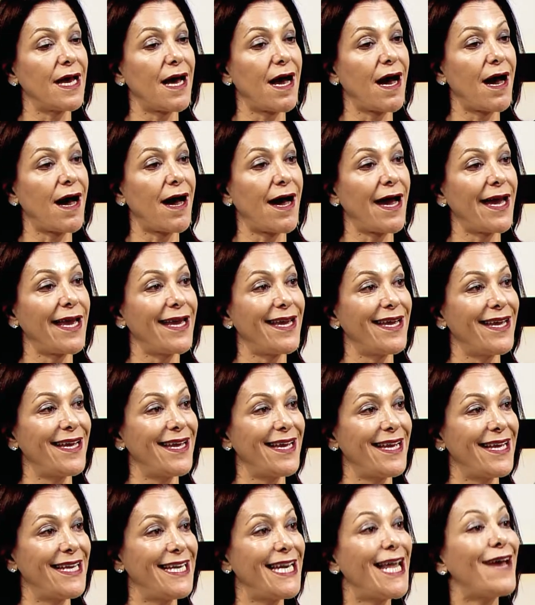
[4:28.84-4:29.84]
I
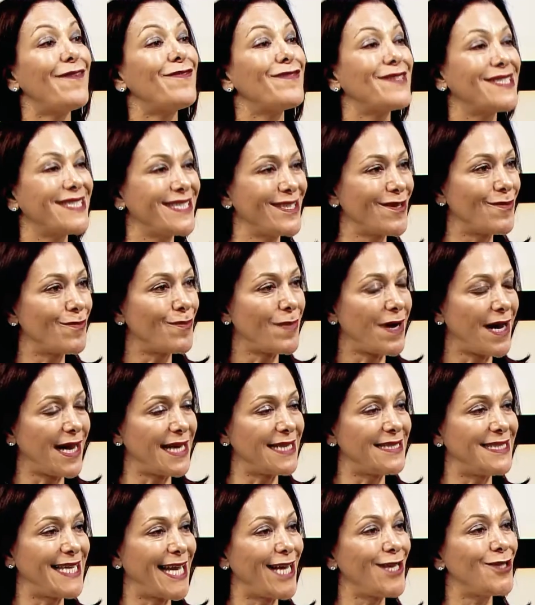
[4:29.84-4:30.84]
left my
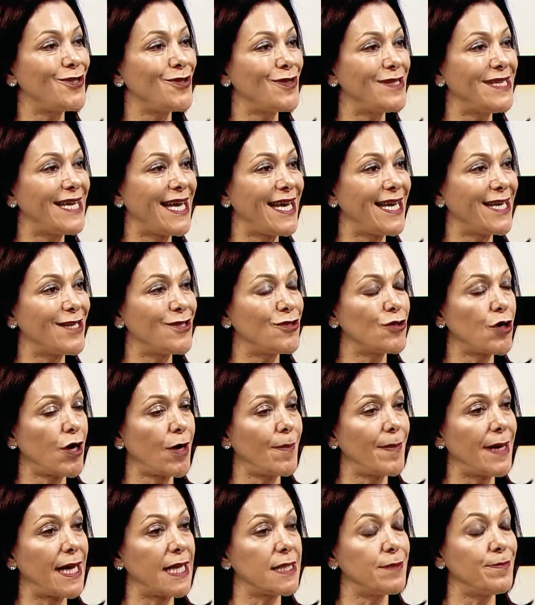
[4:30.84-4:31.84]
day-to-day
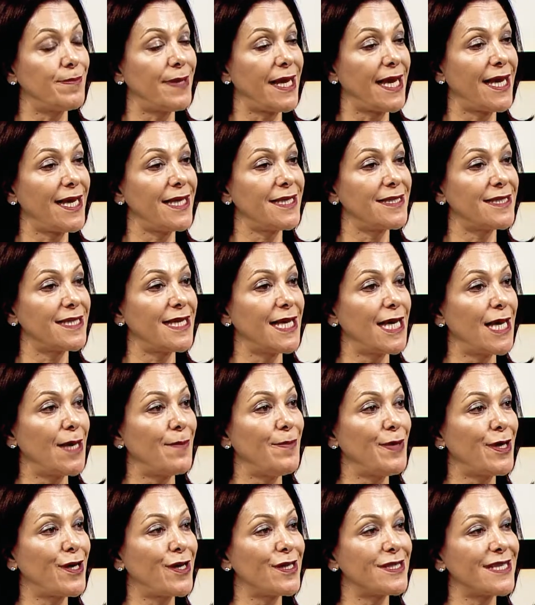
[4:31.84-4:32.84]
job at Bait
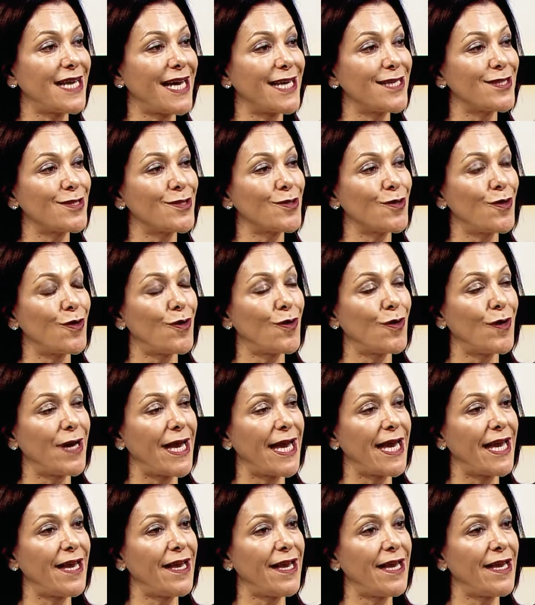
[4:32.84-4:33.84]
because I saw
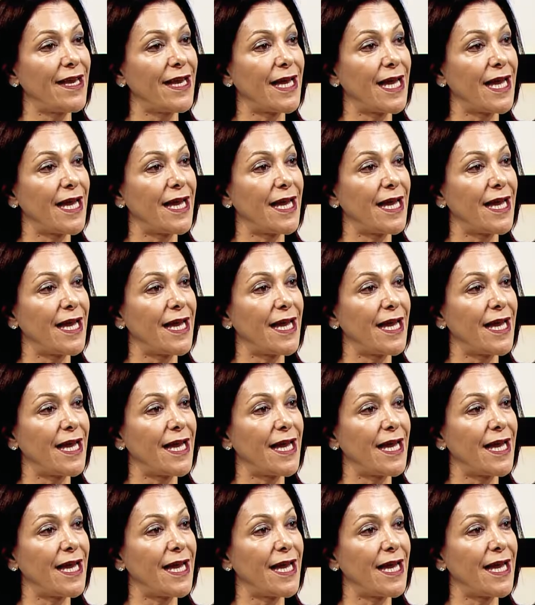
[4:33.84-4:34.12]
a